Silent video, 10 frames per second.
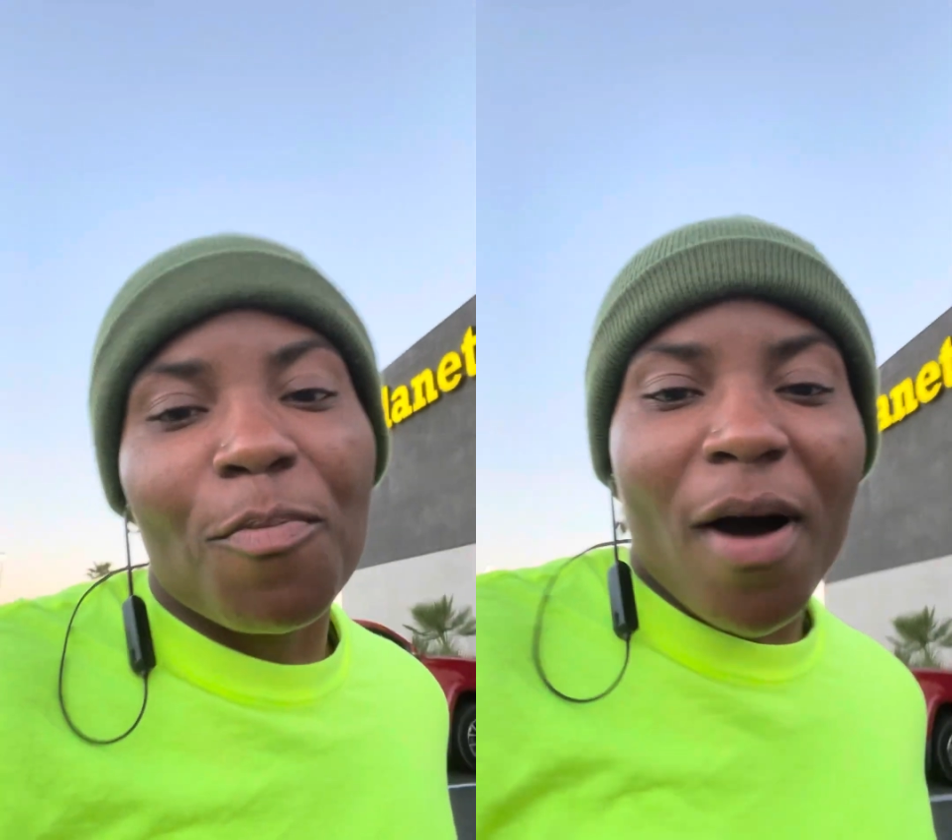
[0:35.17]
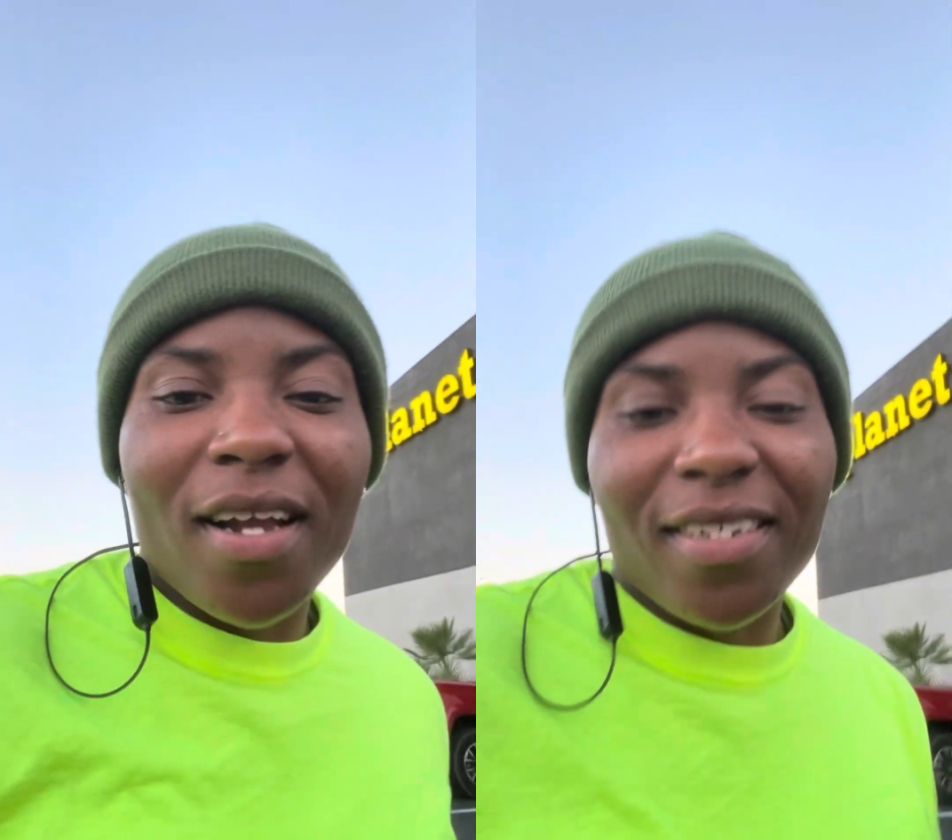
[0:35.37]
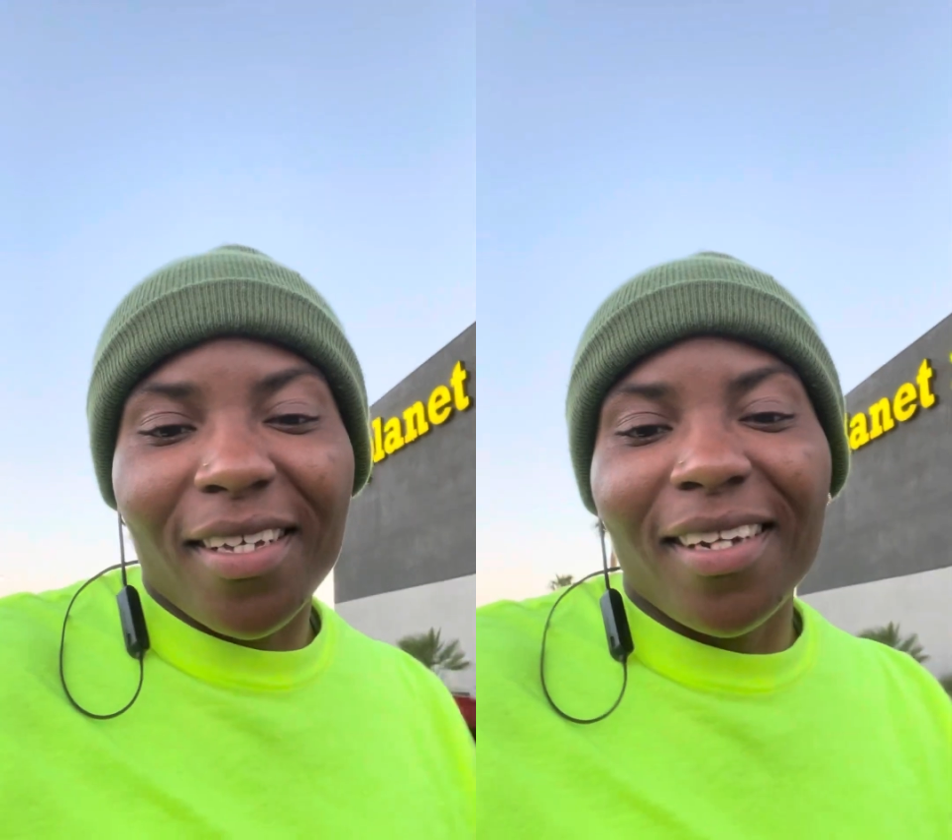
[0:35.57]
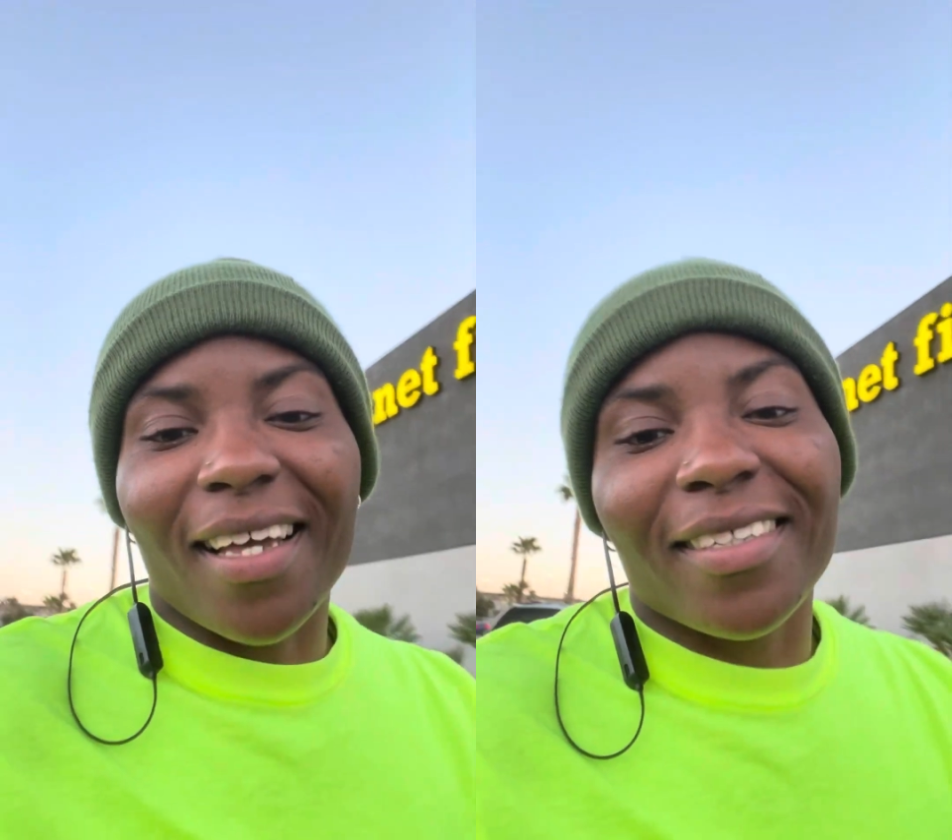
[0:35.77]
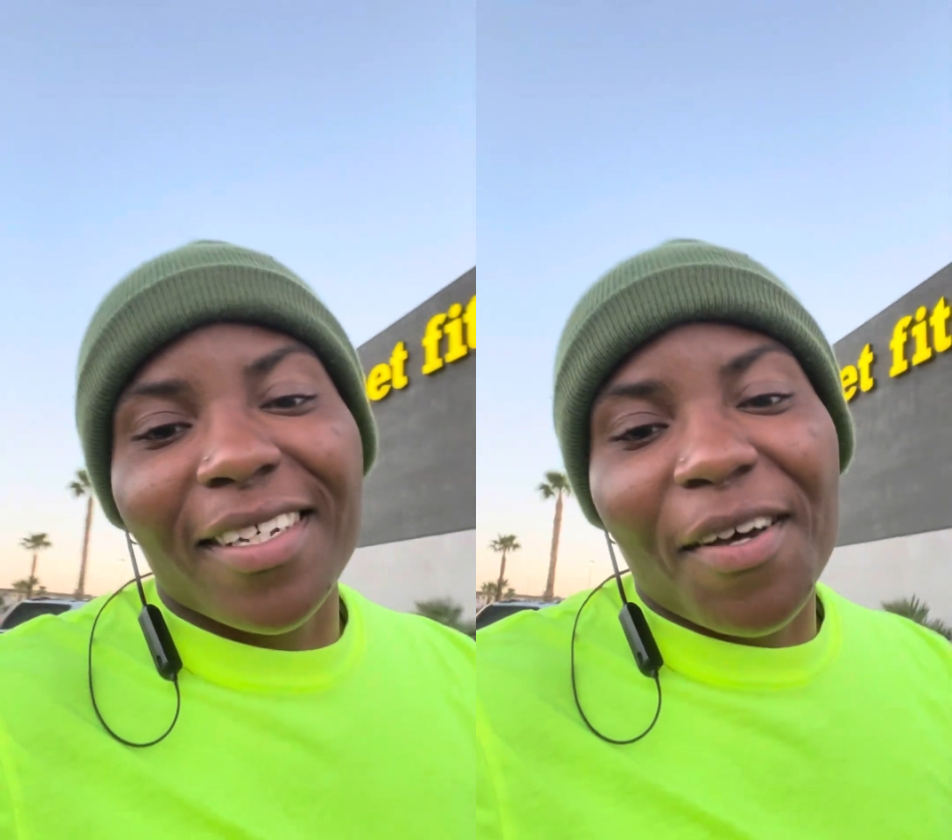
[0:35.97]
but I did
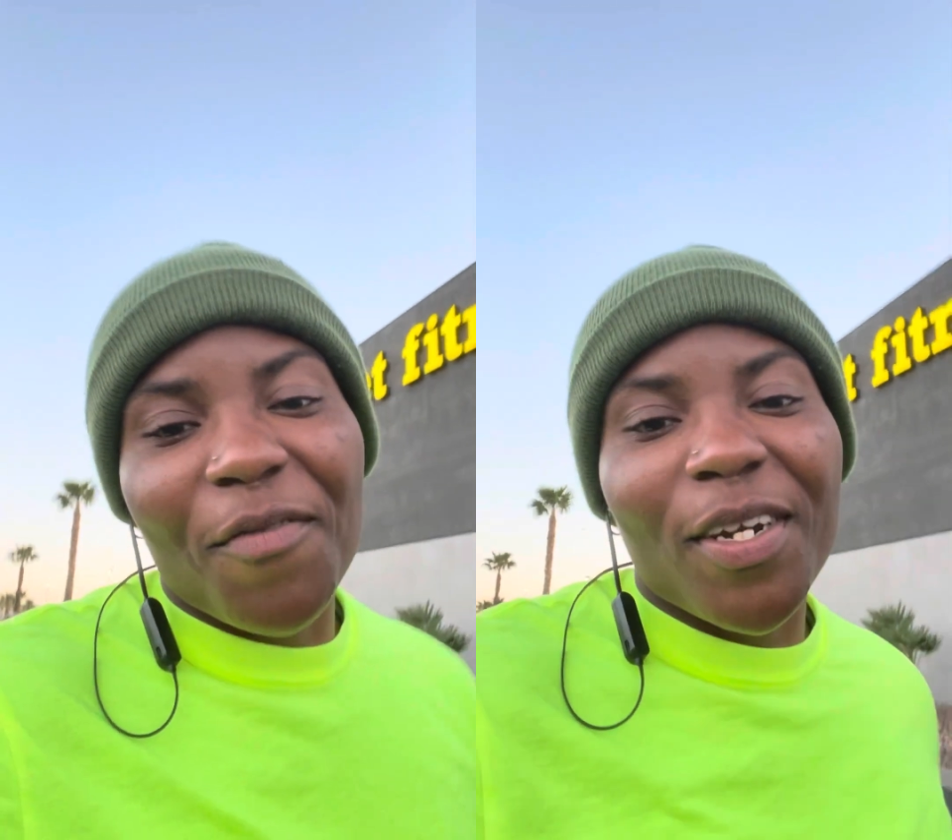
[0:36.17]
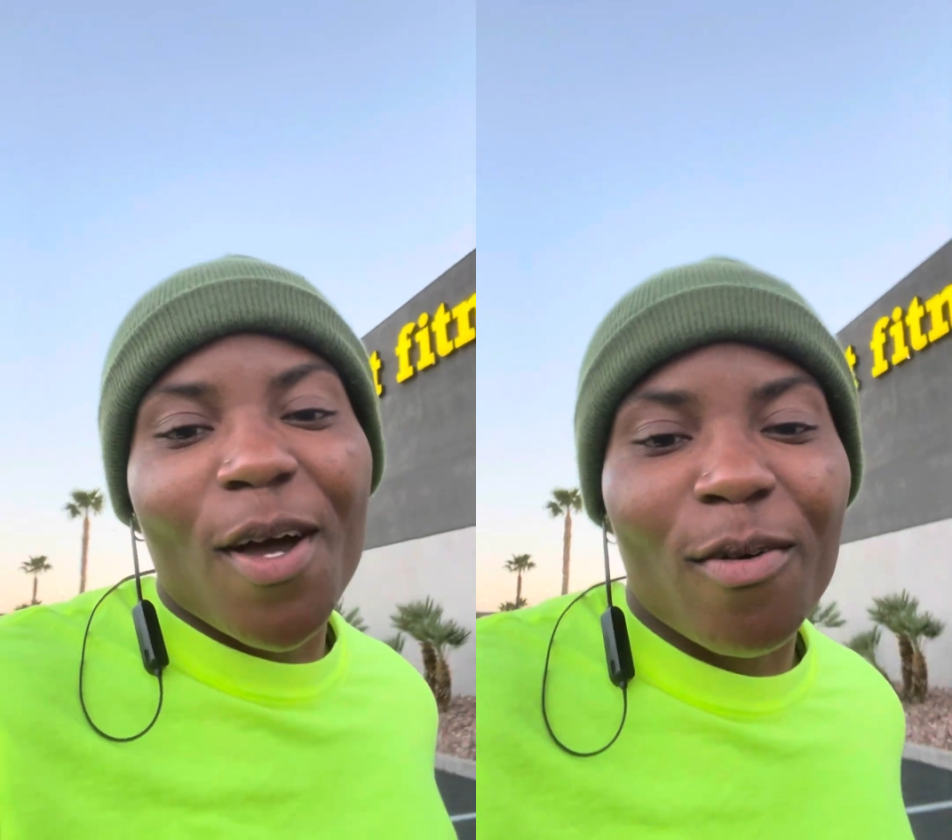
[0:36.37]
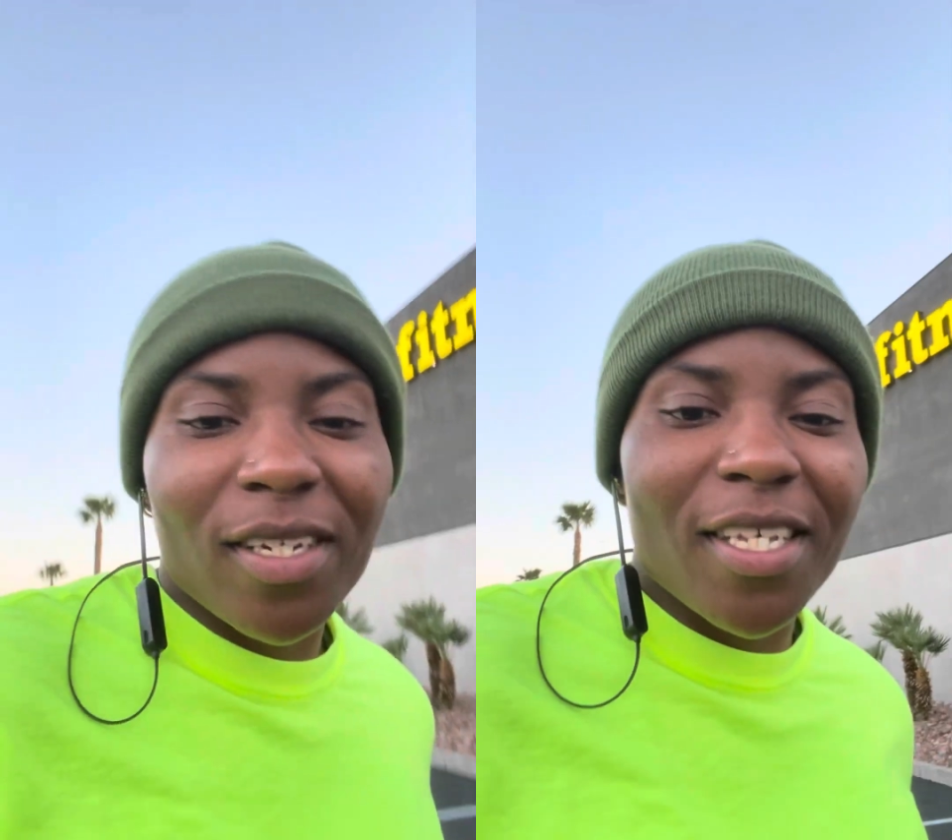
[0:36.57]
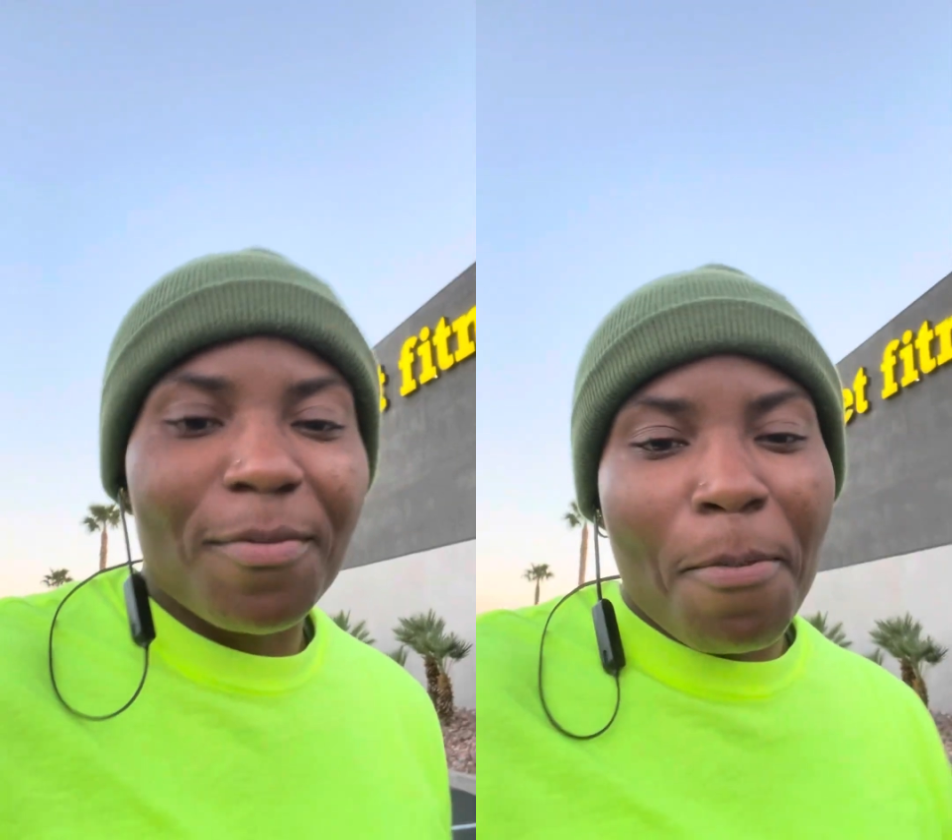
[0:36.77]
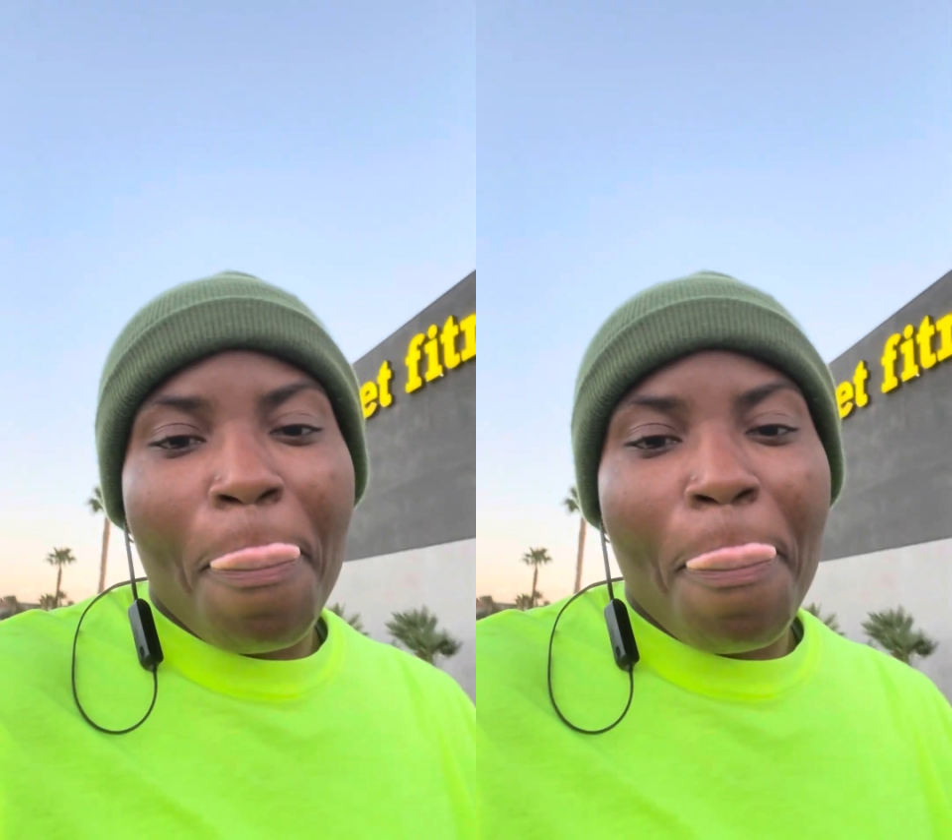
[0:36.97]
like a little video clip